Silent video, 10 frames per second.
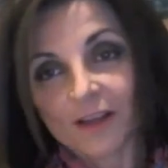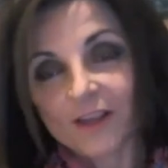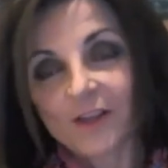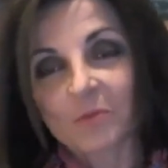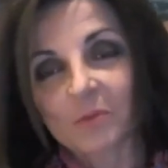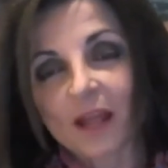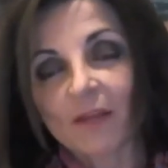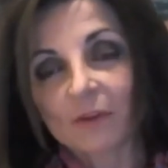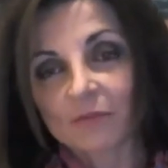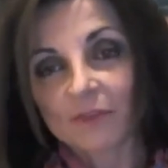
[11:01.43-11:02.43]
be
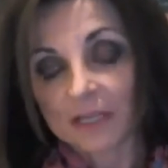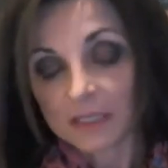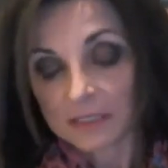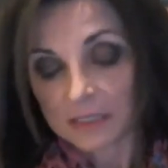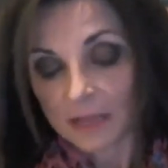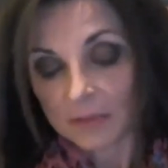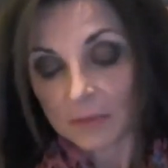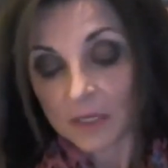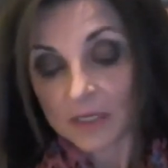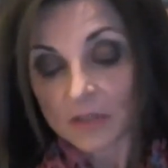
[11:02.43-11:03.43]
out there fighting to get the
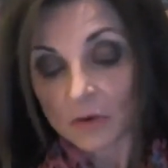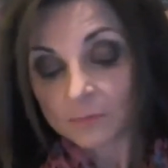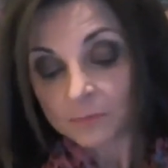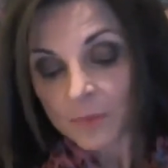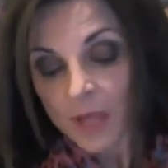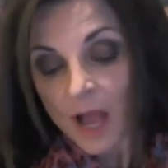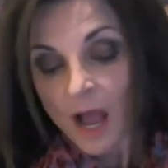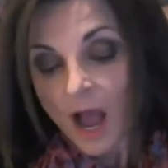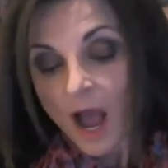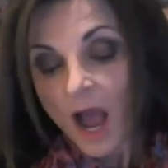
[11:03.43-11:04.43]
money. So
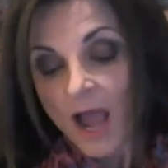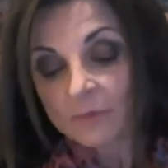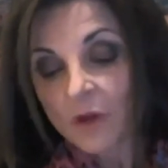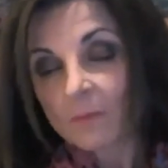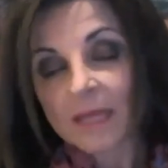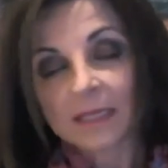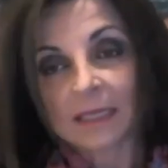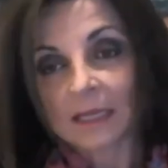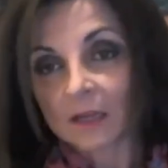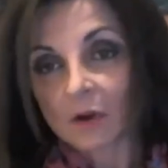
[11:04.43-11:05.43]
I'm not
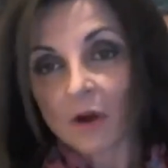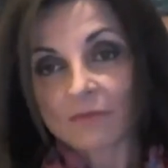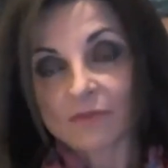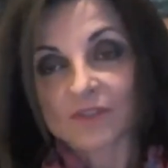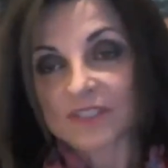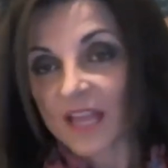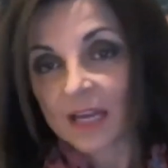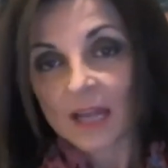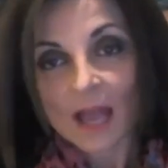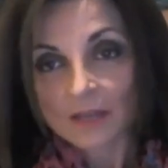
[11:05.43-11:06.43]
making any offers to
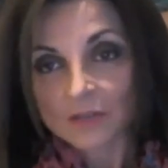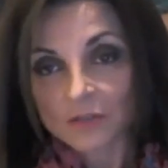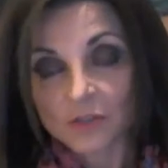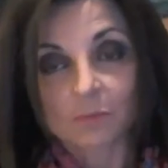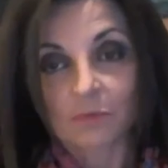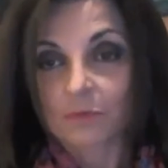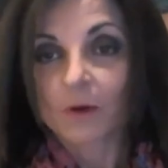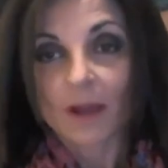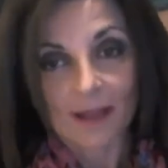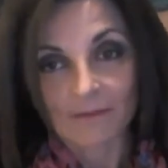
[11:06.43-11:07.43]
any actors
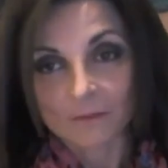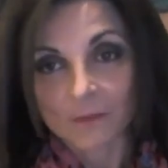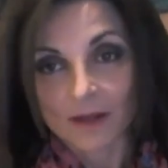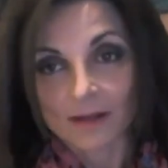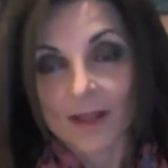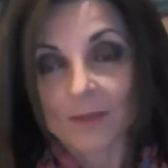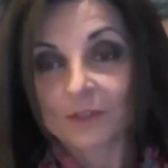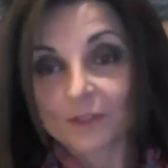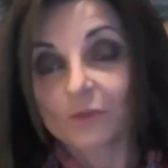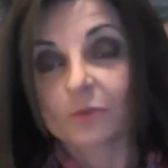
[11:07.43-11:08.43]
before I have the money. I'm
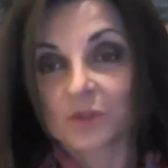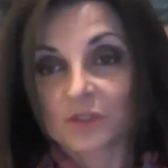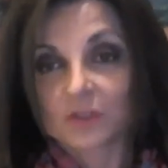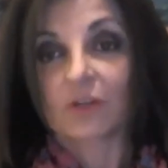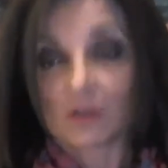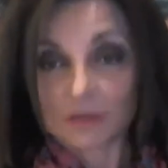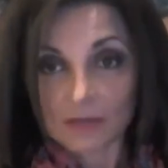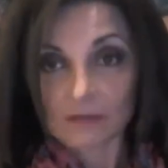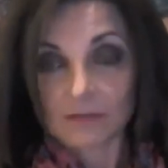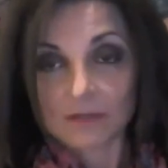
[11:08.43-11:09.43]
going to do what a studio
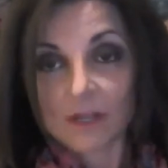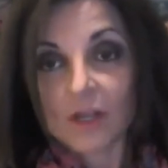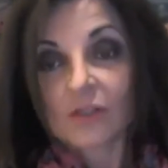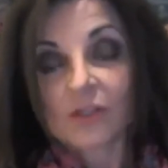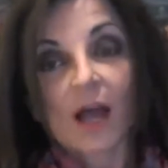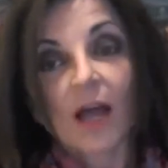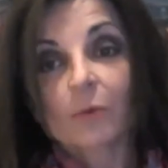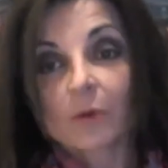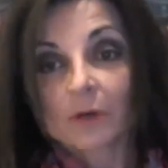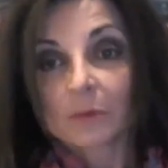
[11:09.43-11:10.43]
does. So I
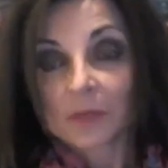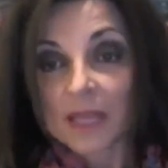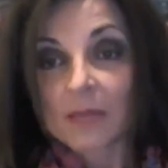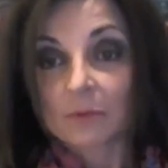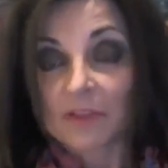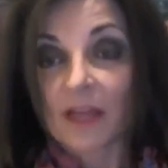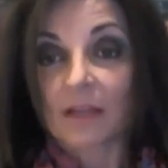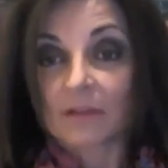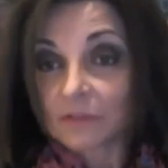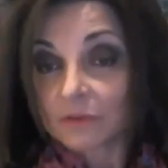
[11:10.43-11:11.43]
want to be able
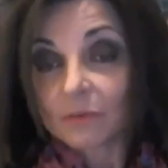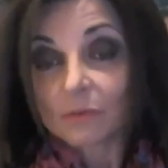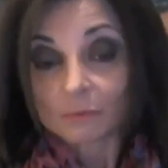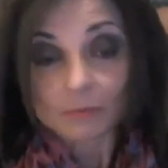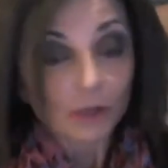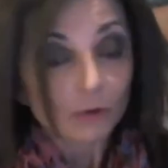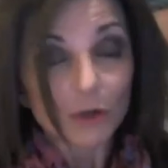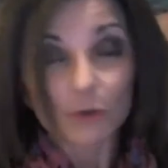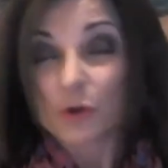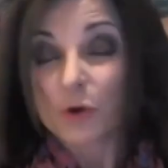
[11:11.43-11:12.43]
then to,
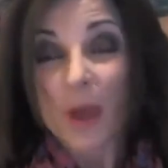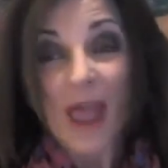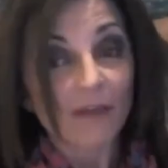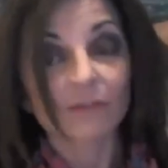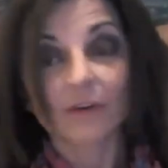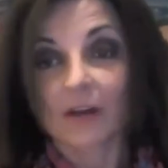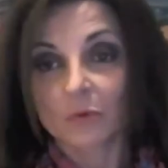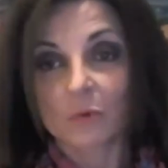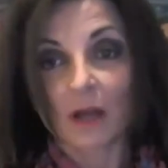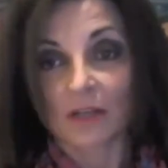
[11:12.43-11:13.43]
go to whoever I
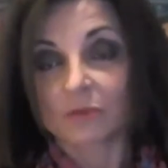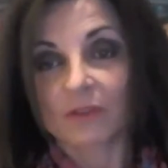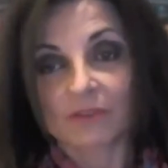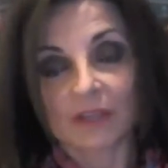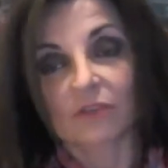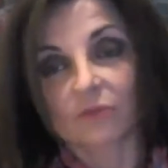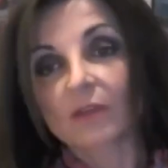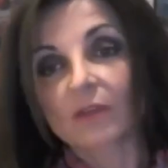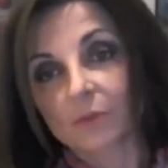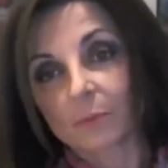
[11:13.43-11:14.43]
want, who I think is
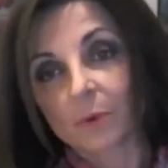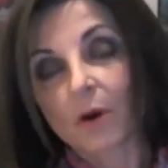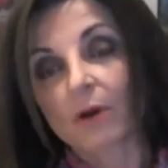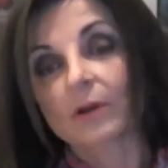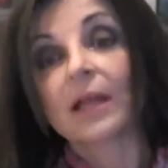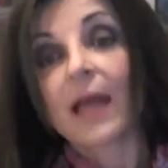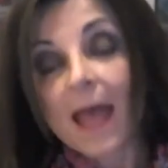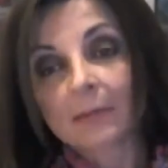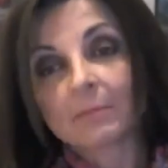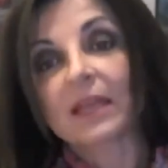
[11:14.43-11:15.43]
right for the part,
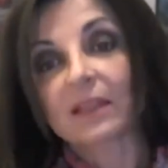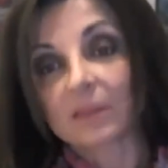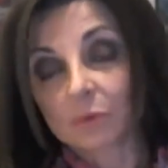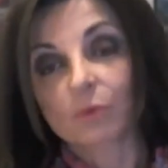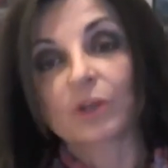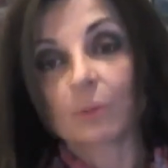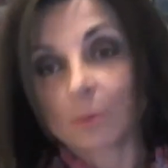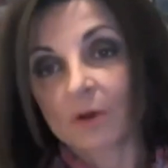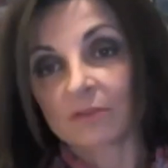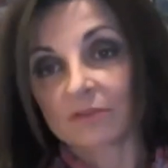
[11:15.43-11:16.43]
and make them a real
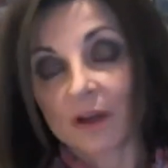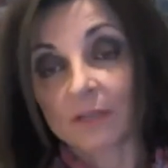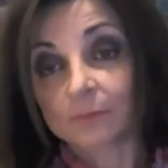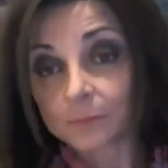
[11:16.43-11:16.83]
bona fide